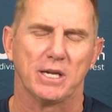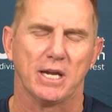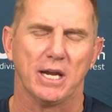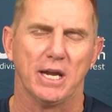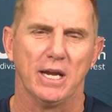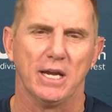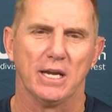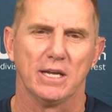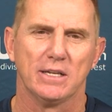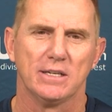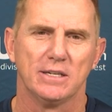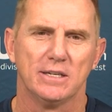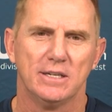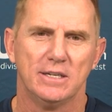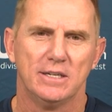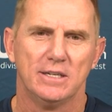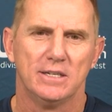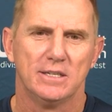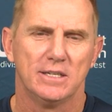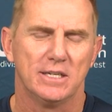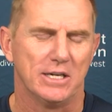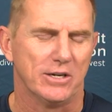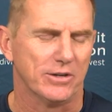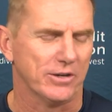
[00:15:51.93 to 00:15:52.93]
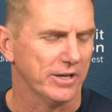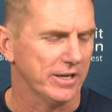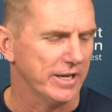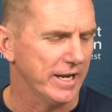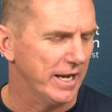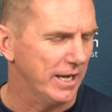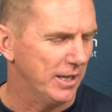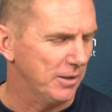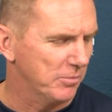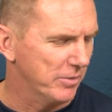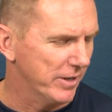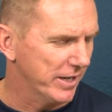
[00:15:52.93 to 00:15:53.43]
can on a
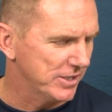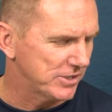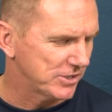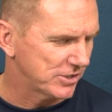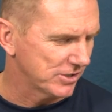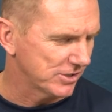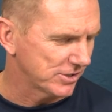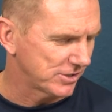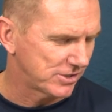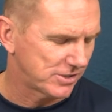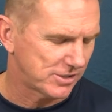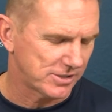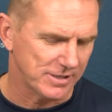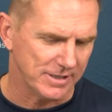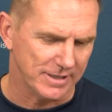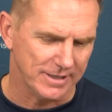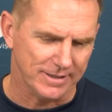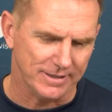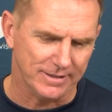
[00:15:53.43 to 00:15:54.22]
daily basis,